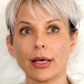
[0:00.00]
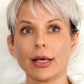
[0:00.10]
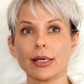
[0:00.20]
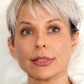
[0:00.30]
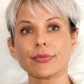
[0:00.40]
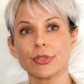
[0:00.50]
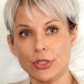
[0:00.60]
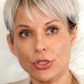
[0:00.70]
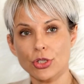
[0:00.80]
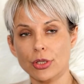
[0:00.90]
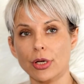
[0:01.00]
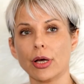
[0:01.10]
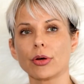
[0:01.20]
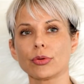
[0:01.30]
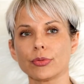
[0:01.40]
As a physician,
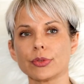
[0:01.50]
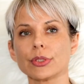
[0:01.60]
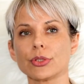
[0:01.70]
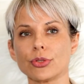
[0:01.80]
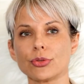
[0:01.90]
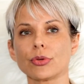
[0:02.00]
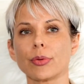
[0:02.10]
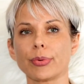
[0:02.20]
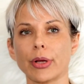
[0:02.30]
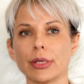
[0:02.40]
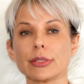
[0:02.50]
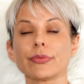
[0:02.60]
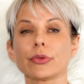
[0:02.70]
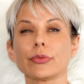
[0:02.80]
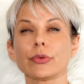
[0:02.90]
I always do
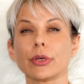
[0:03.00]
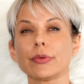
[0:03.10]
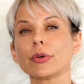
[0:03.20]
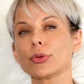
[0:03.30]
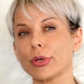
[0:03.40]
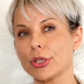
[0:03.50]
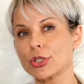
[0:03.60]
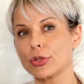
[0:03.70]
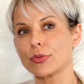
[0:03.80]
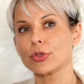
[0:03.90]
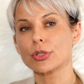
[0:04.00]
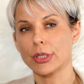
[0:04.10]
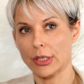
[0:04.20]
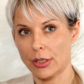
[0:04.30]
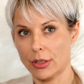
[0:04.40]
comprehensive evaluation of your
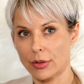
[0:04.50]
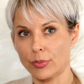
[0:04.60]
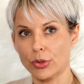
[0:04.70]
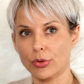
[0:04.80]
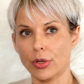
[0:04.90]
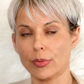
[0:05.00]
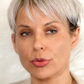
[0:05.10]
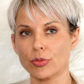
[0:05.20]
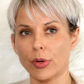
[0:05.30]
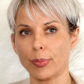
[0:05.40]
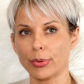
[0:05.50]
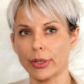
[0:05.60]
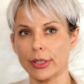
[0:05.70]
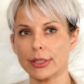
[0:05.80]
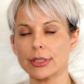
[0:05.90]
skin when you come to my
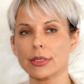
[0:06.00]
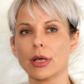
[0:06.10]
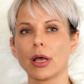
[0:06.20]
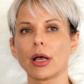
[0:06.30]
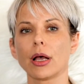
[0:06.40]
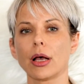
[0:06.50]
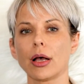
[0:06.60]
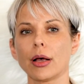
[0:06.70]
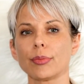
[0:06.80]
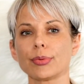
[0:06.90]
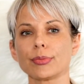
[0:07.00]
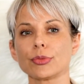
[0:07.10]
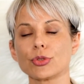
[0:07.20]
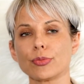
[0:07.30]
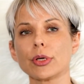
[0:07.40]
place,
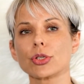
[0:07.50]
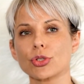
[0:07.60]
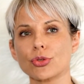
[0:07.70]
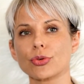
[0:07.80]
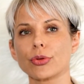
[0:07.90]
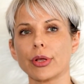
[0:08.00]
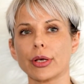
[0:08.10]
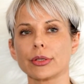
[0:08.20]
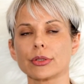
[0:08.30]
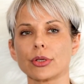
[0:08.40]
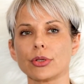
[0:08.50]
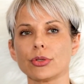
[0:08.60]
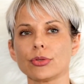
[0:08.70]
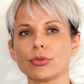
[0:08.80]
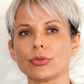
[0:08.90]
to make sure that
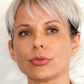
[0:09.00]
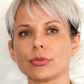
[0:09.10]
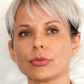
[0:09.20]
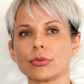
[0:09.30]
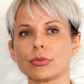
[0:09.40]
you